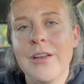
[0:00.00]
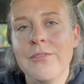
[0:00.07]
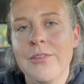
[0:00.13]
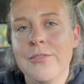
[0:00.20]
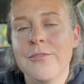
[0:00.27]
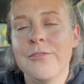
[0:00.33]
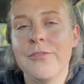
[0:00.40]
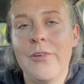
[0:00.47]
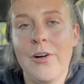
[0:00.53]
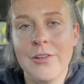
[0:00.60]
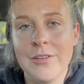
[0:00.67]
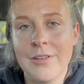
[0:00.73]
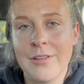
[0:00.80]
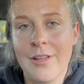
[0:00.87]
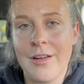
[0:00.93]
even fallen
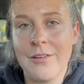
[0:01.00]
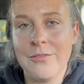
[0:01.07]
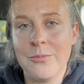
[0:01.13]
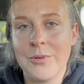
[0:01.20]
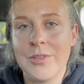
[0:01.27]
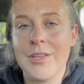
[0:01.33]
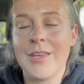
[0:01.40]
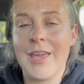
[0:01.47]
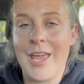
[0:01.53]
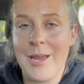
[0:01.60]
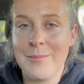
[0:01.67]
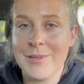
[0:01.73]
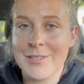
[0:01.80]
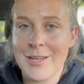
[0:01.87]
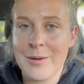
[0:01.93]
in love with the game
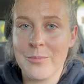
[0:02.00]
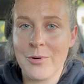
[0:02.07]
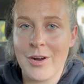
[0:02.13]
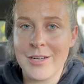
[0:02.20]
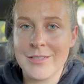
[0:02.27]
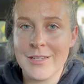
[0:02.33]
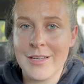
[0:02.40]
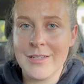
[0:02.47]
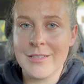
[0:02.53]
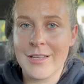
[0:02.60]
design process